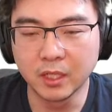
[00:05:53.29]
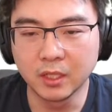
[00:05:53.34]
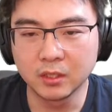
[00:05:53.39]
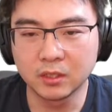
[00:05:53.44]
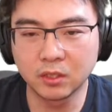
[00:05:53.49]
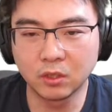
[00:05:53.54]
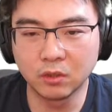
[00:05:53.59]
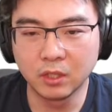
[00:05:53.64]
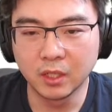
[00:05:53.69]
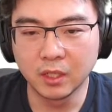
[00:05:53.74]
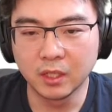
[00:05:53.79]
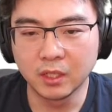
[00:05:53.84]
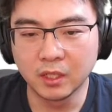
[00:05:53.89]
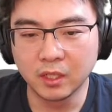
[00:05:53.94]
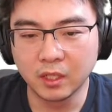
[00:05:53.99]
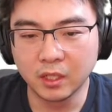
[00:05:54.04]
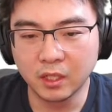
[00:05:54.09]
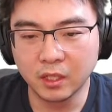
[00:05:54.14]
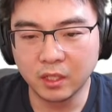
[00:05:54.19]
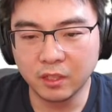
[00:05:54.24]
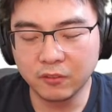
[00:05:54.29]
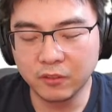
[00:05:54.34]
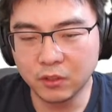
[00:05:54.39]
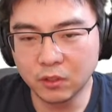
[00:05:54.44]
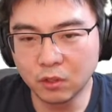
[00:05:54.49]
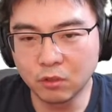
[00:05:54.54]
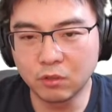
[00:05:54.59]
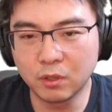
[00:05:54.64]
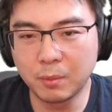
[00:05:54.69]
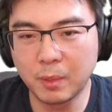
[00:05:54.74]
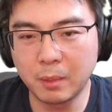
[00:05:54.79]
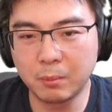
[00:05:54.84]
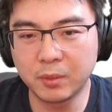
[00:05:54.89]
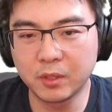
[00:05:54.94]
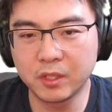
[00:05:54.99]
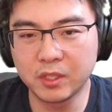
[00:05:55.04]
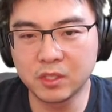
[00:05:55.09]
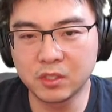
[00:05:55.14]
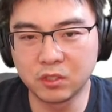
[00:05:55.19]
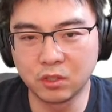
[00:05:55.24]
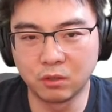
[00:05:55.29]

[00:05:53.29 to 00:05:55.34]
So if you don't remember this,